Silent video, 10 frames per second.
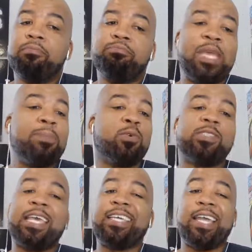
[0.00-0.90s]
people,
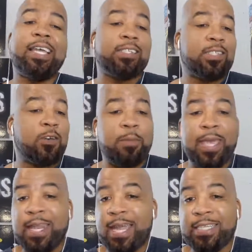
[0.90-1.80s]
take care of yourself,
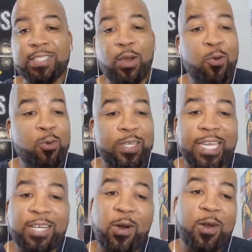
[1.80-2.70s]
man. Like, don't
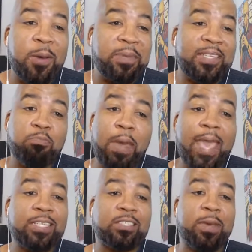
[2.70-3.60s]
get caught up in this
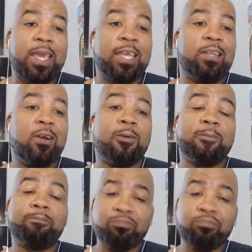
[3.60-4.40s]
madness, man. And,